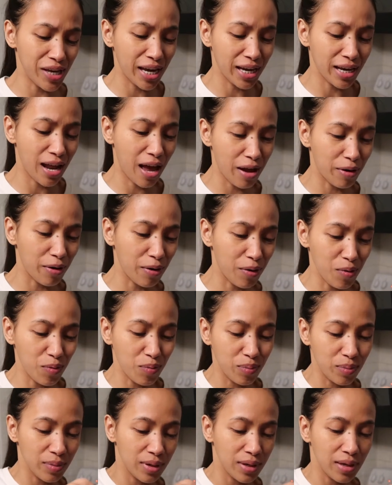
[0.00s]
hanging out at
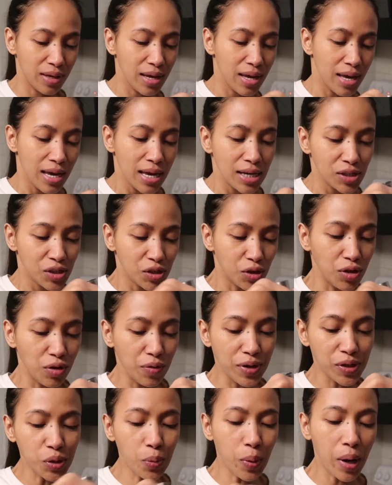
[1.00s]
home. So the
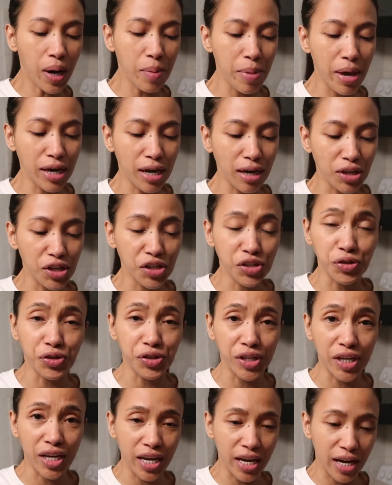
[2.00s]
reason why I'm making these
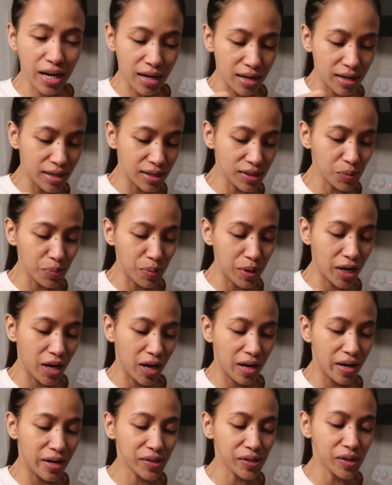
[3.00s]
tortillas,
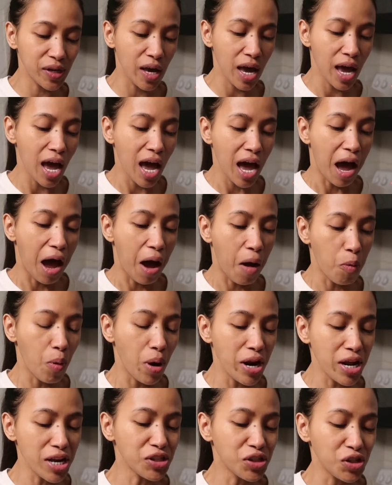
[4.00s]
because I
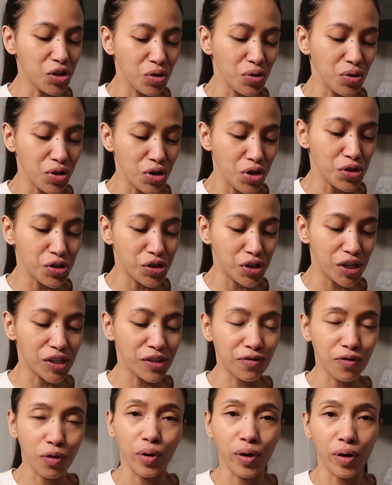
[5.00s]
wanted to use this
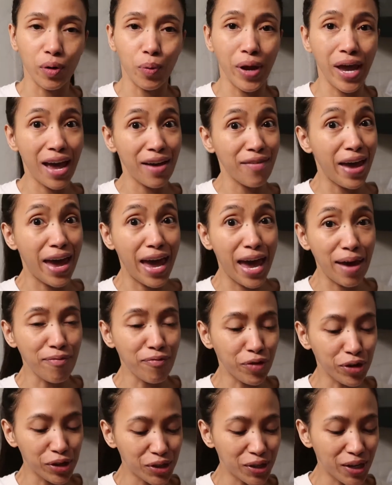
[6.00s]
for, we have ham
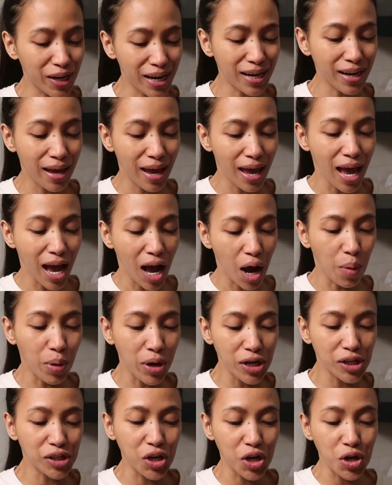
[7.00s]
for tonight. I
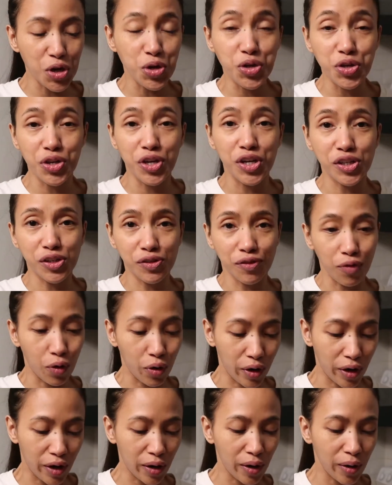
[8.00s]
wanted to use this
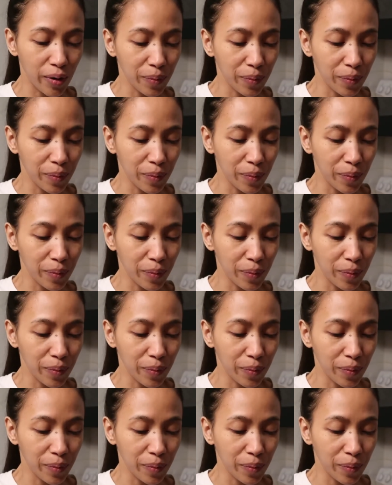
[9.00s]
for